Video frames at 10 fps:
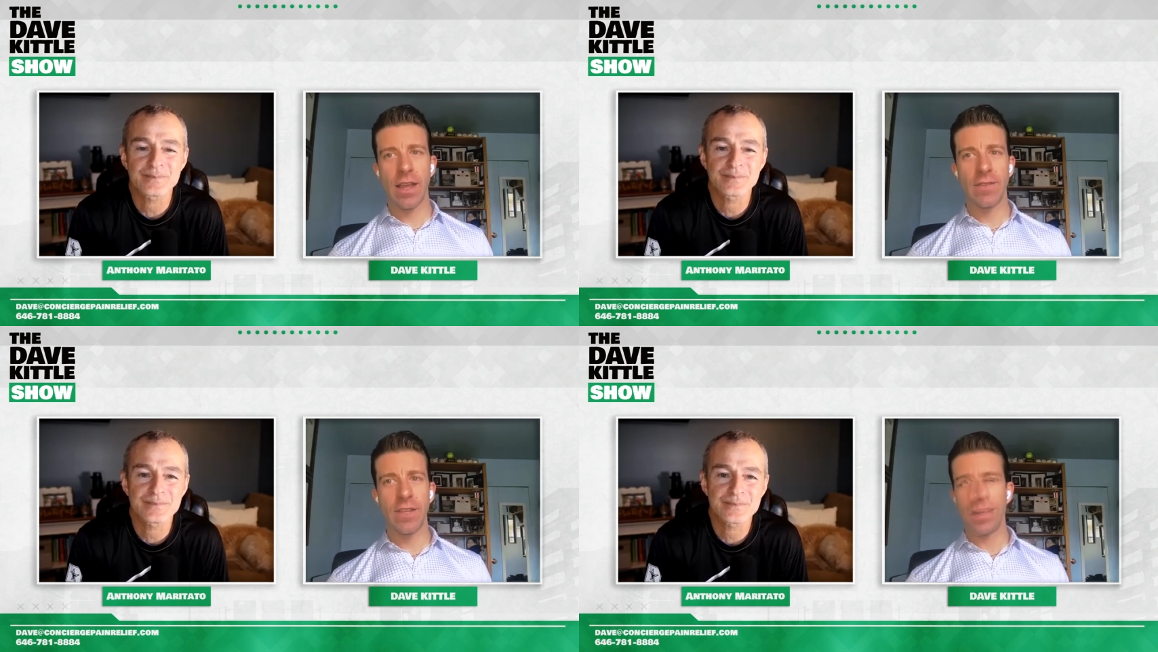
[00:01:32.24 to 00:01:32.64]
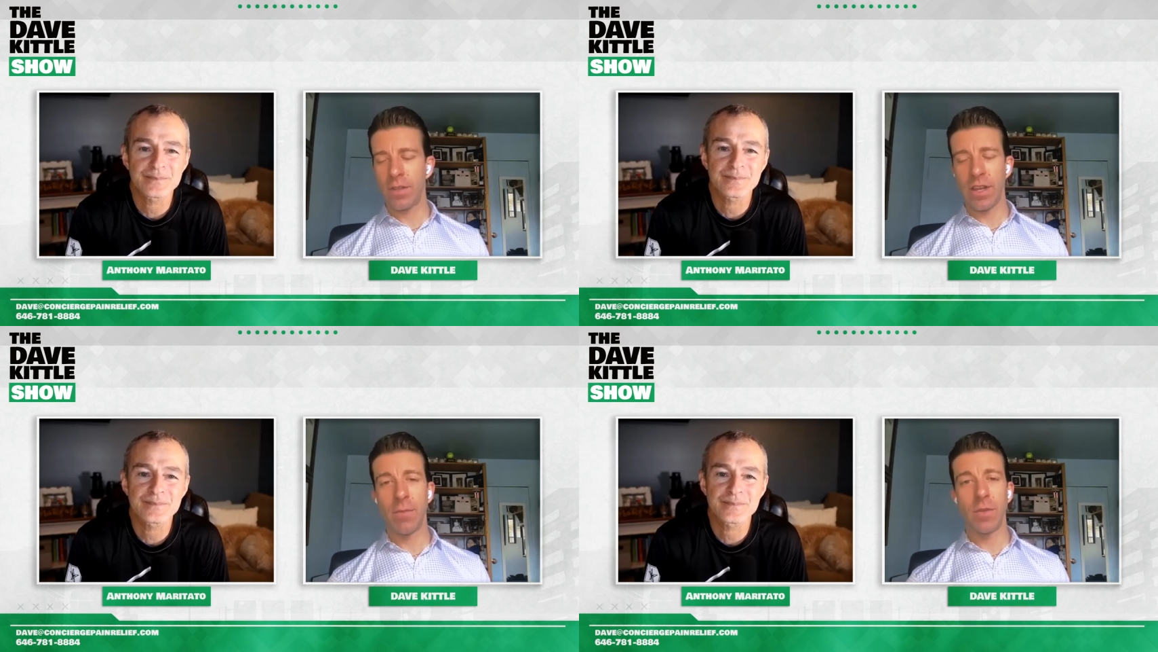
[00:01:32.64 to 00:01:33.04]
Speaker 1: of lives.
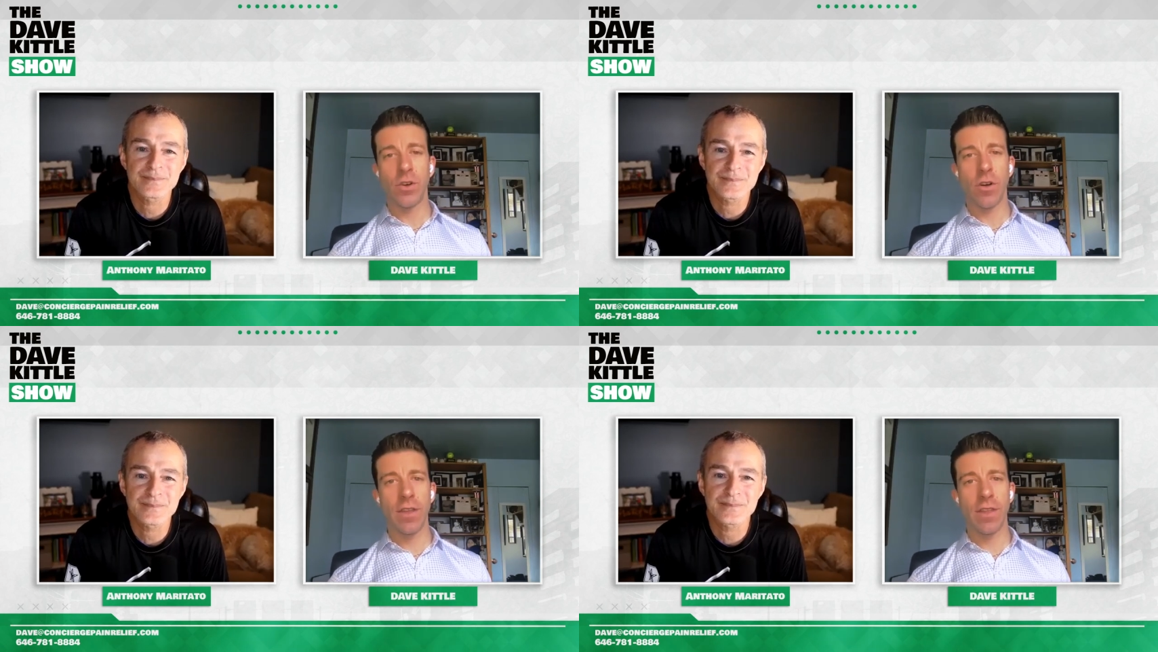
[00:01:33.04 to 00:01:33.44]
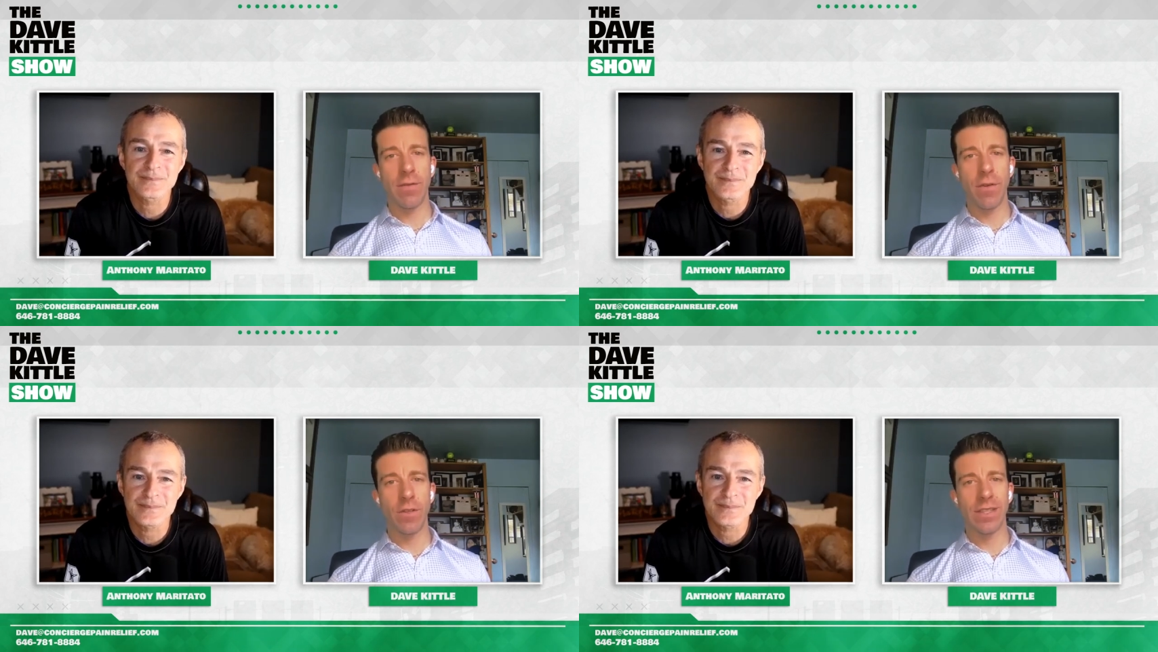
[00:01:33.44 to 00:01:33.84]
Is it majority
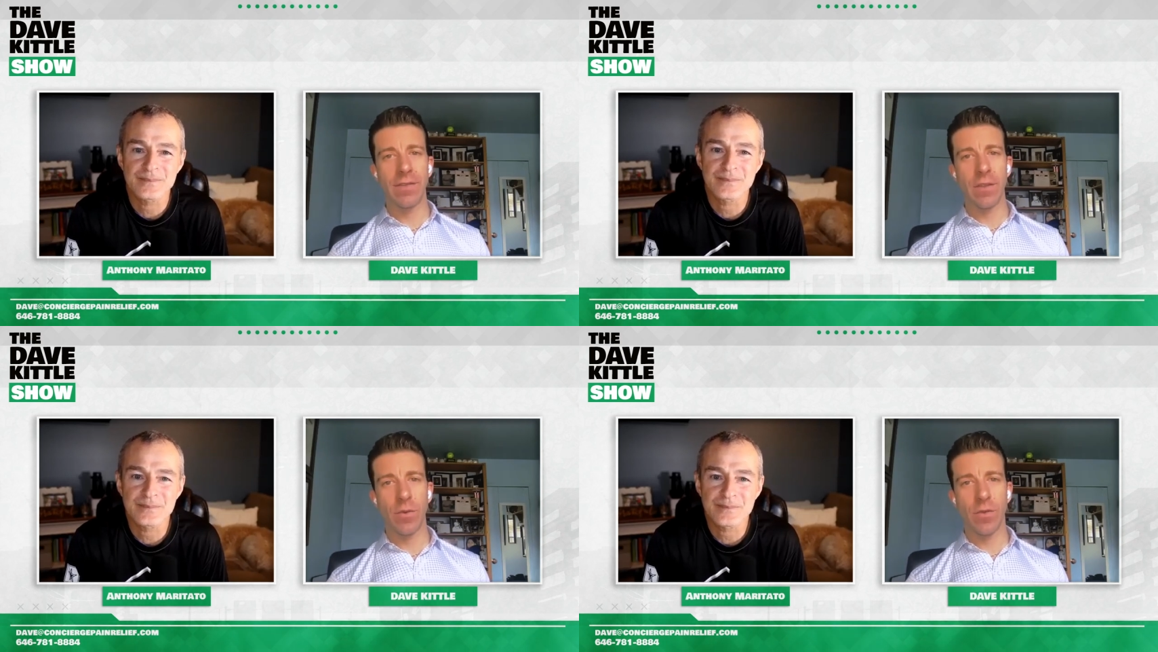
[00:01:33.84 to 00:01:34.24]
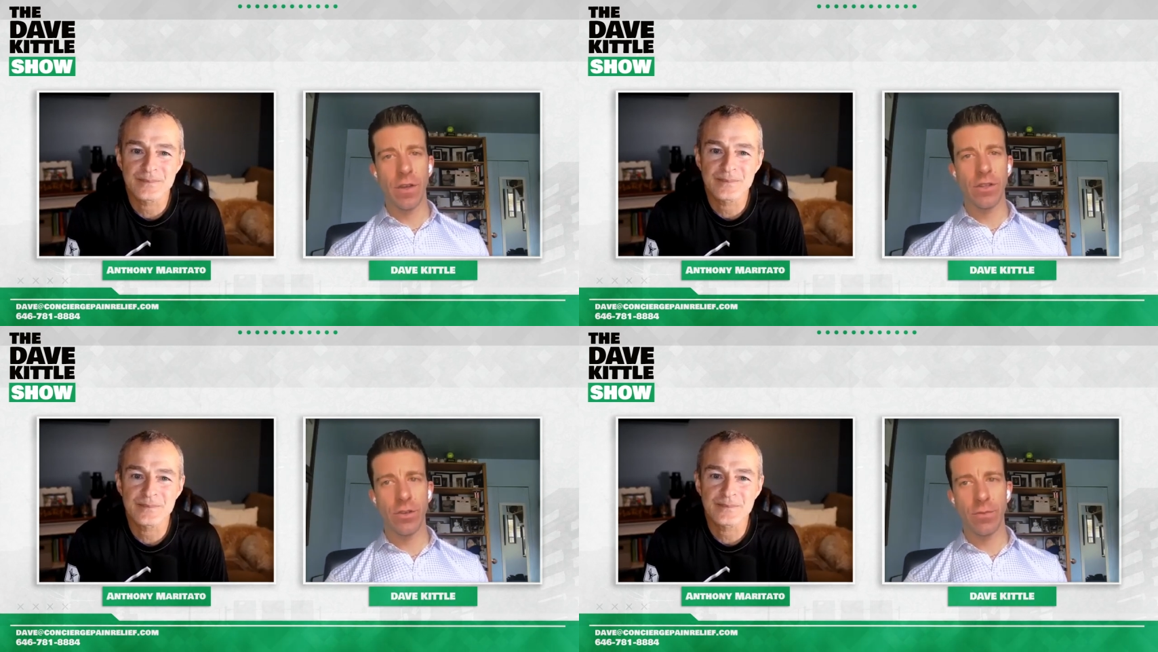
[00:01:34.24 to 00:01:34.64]
that folks left the
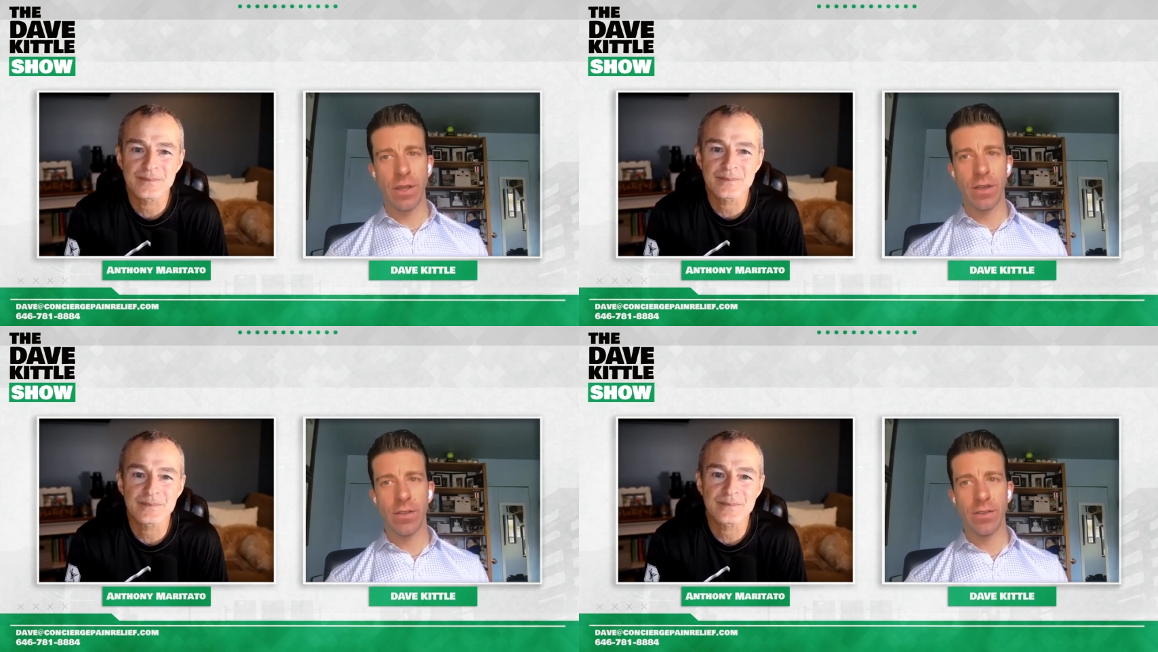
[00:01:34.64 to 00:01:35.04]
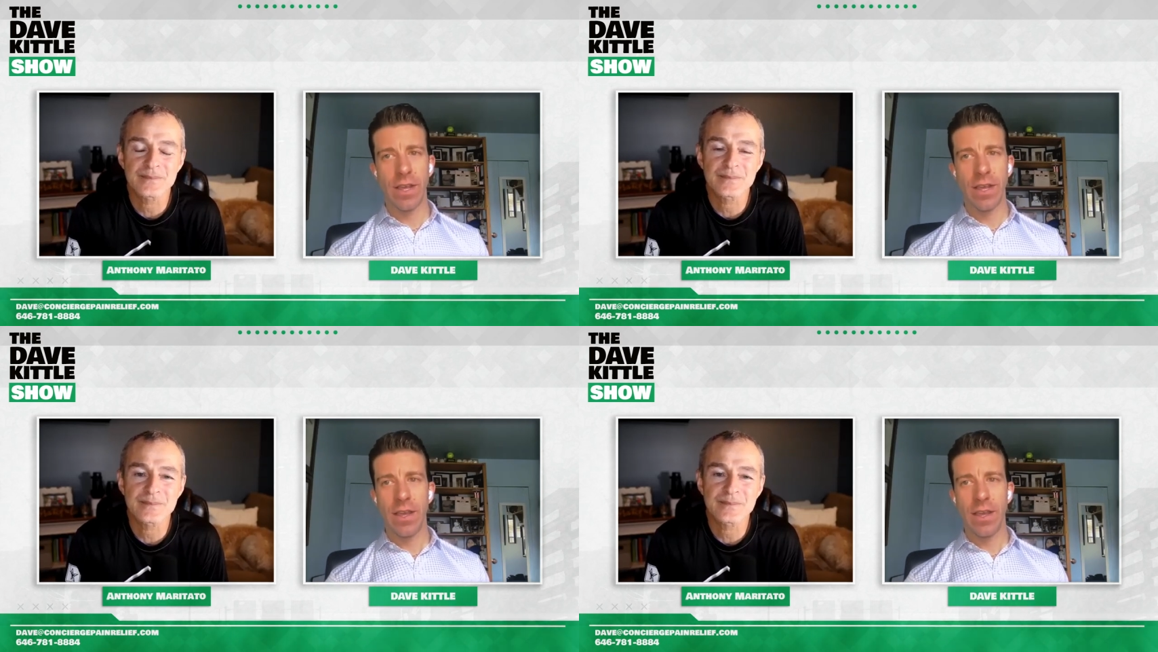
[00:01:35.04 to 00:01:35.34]
profession because